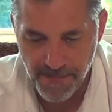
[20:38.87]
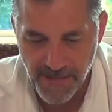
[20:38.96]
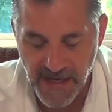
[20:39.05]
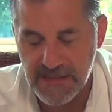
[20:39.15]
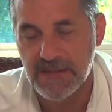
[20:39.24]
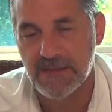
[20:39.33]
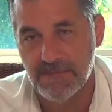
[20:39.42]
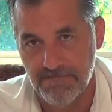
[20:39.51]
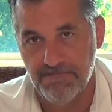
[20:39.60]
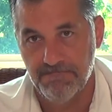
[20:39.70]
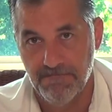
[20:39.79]

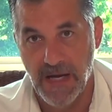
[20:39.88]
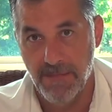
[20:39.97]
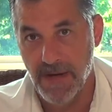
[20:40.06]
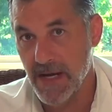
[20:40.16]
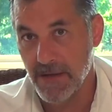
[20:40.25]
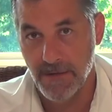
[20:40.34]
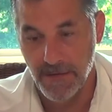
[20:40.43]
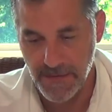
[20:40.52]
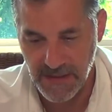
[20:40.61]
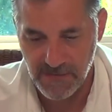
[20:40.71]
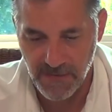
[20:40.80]
That's my motto,
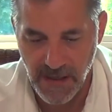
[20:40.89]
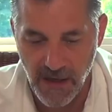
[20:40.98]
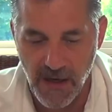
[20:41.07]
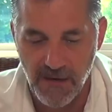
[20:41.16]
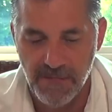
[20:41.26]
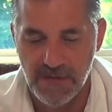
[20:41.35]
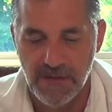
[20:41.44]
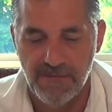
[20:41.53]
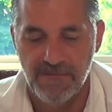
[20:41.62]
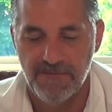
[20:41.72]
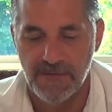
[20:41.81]
and that's how I've been
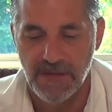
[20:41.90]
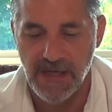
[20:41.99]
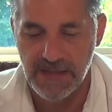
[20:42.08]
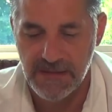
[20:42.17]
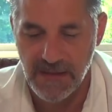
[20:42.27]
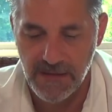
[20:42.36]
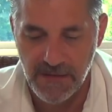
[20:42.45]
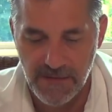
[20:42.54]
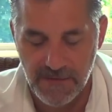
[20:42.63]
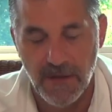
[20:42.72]
living for the last 10 years.